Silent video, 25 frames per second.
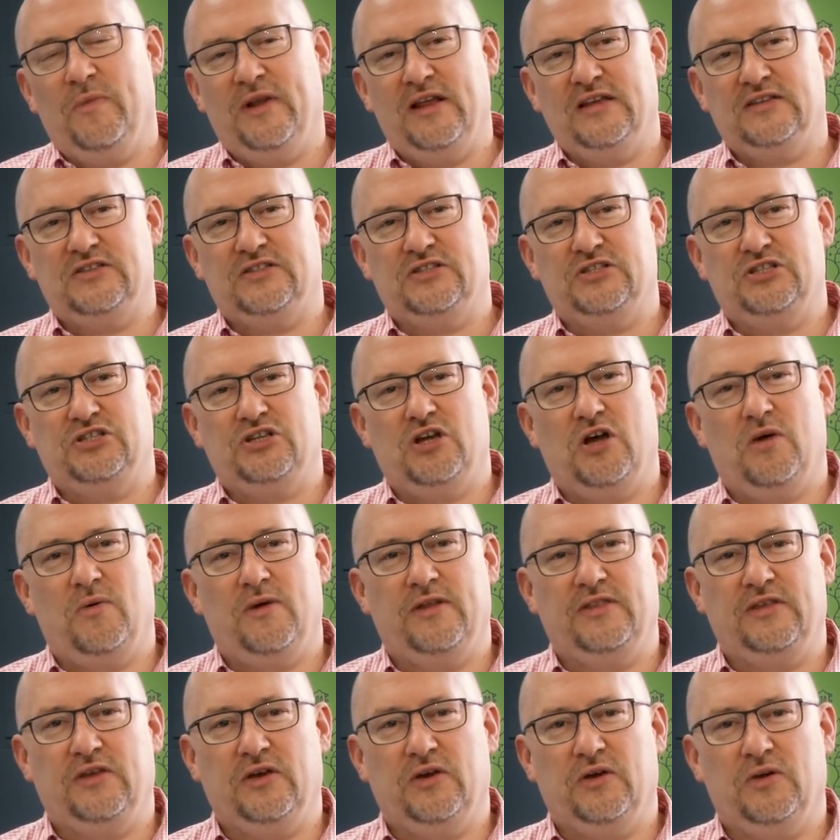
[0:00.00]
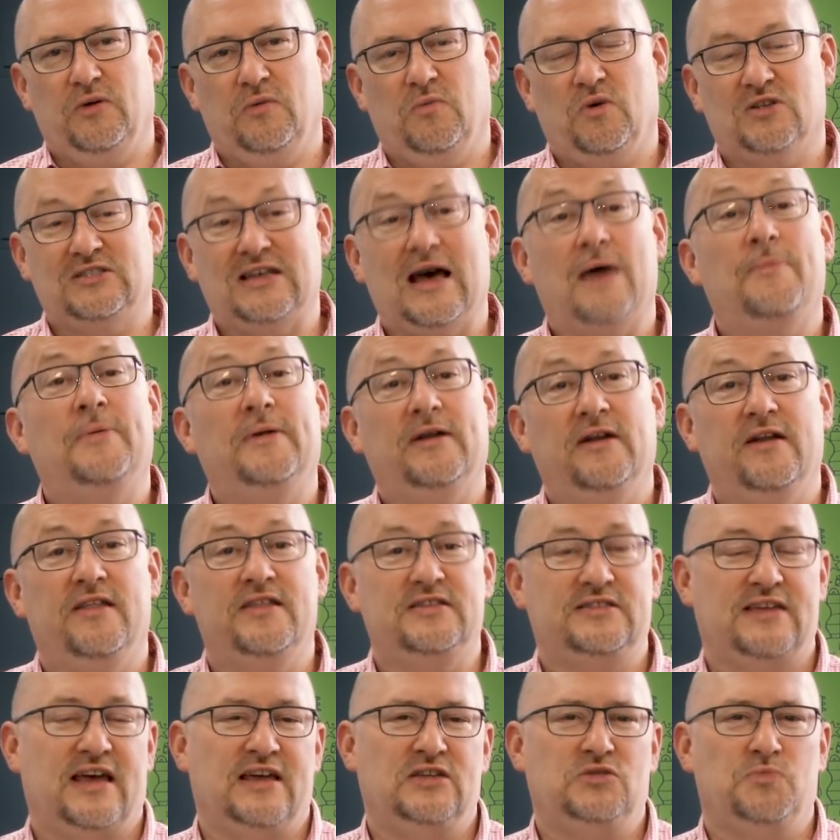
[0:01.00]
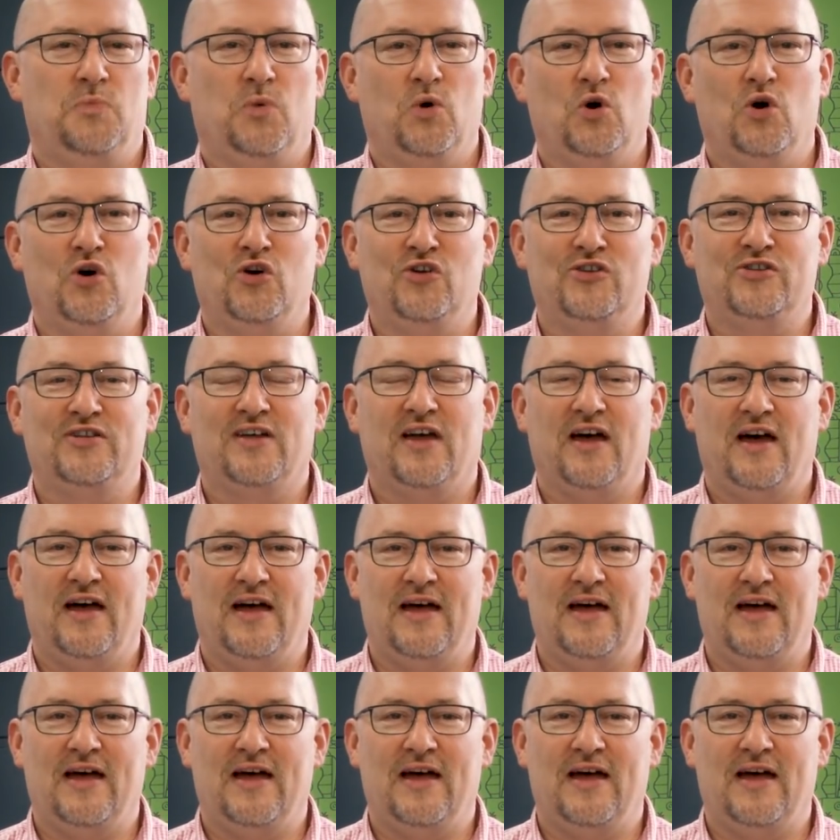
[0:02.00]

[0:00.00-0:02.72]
minutes to share with you what's happening at the SACE Board